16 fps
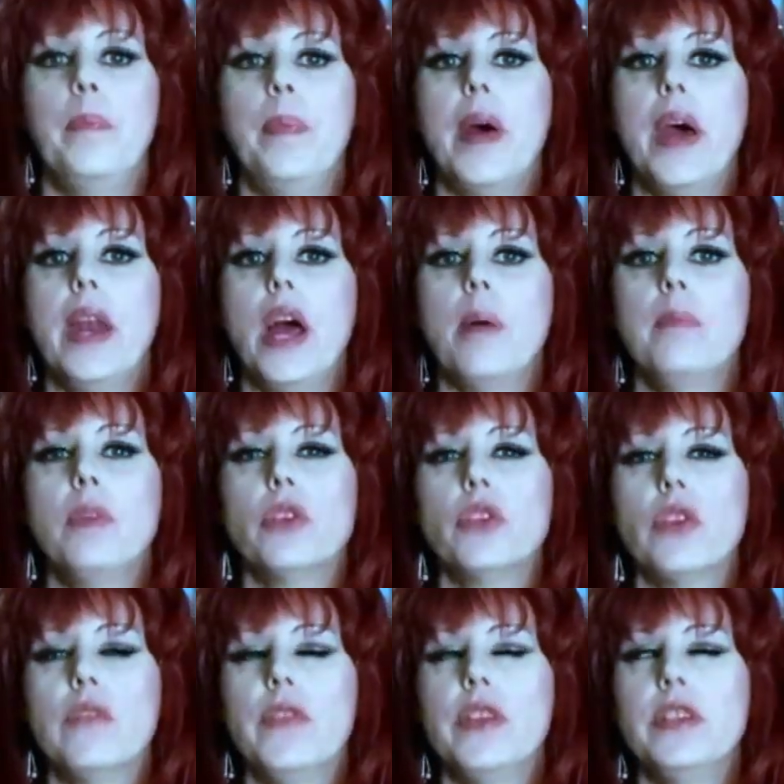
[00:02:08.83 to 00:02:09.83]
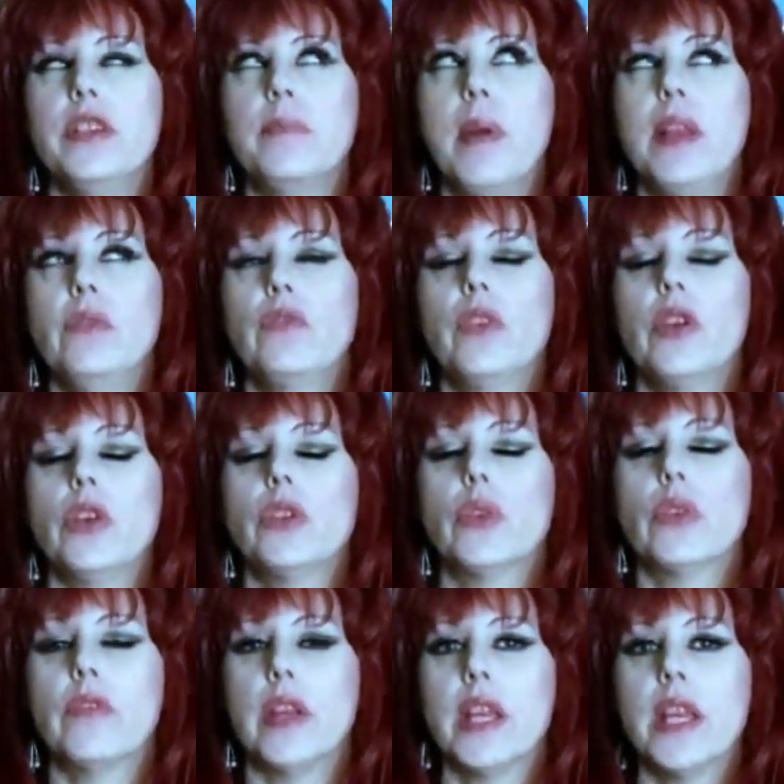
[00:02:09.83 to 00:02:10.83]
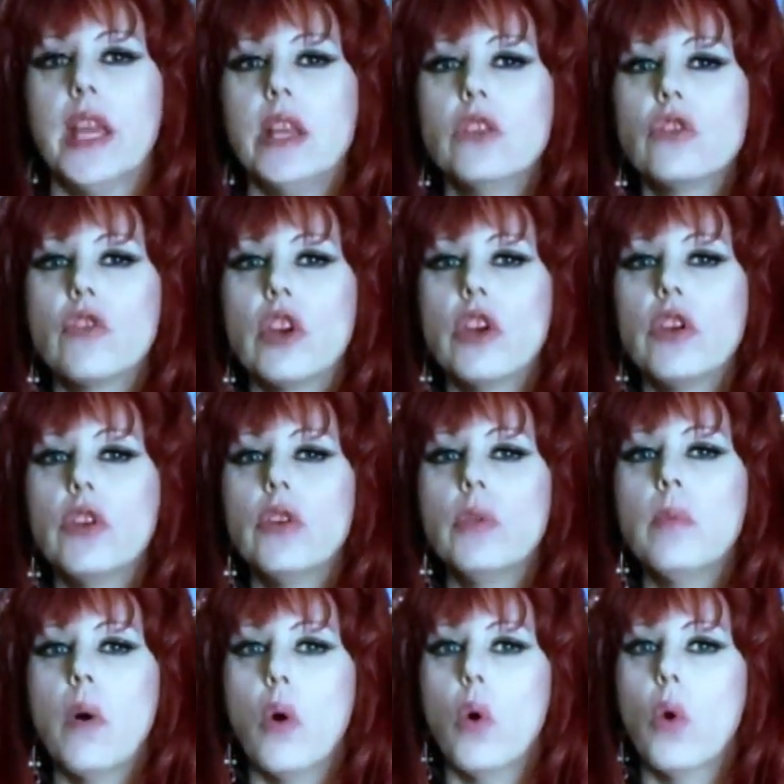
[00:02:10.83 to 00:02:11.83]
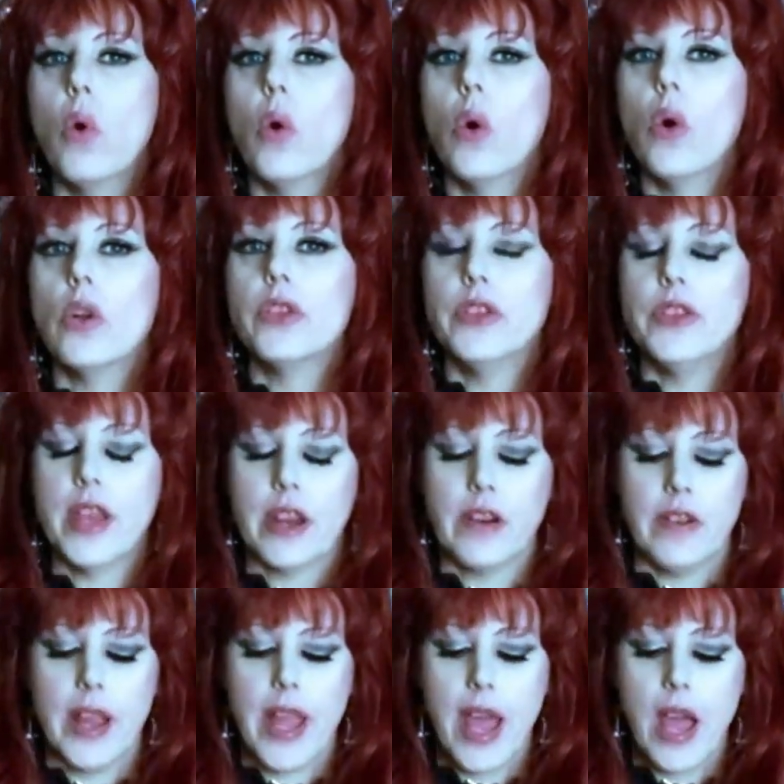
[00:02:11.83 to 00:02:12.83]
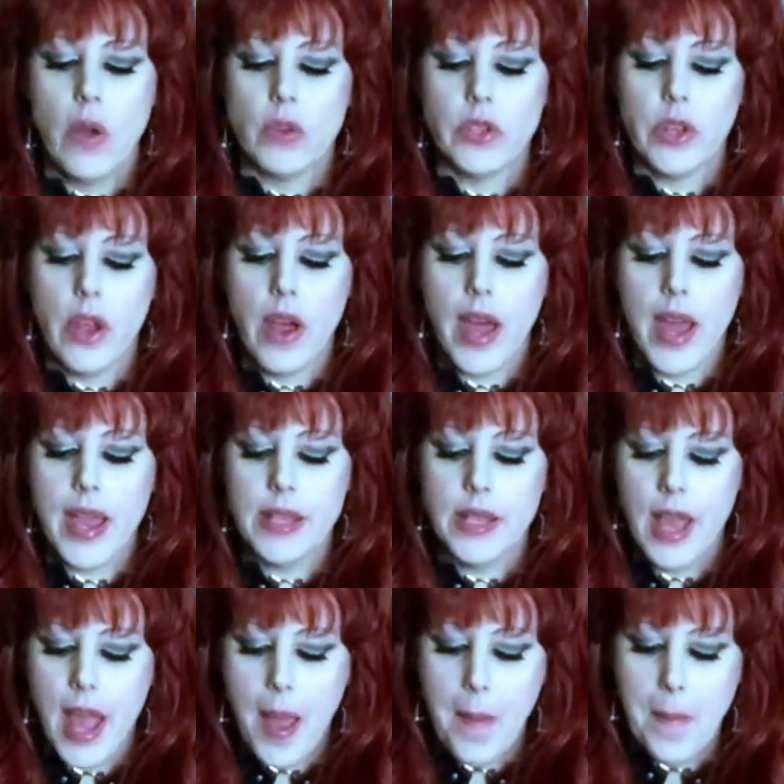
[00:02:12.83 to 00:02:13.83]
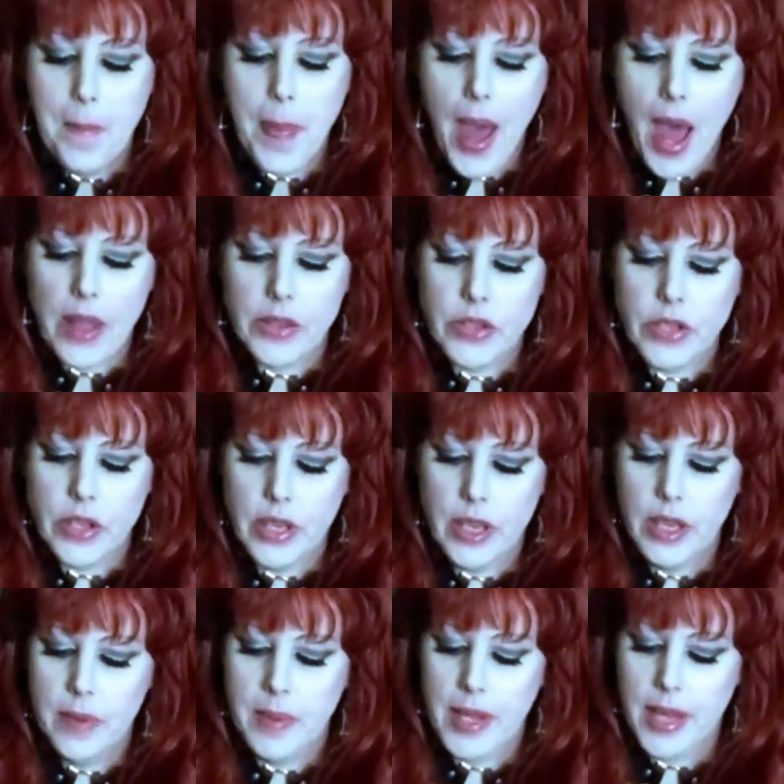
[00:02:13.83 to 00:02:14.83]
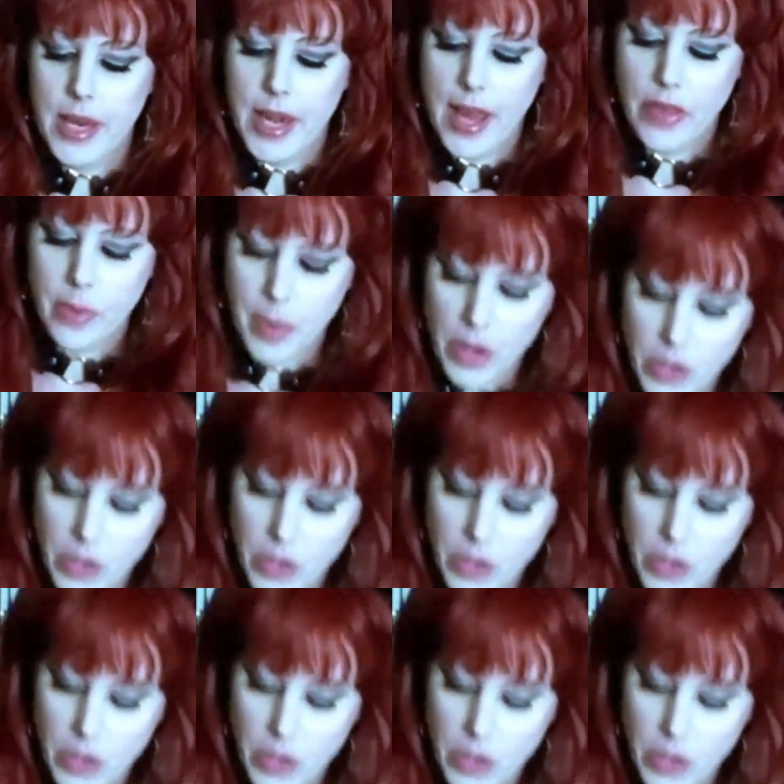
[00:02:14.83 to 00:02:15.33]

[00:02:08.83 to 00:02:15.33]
But I'm not sure if this is meant for sort of a kid's room or to decorate outside. But, get it out the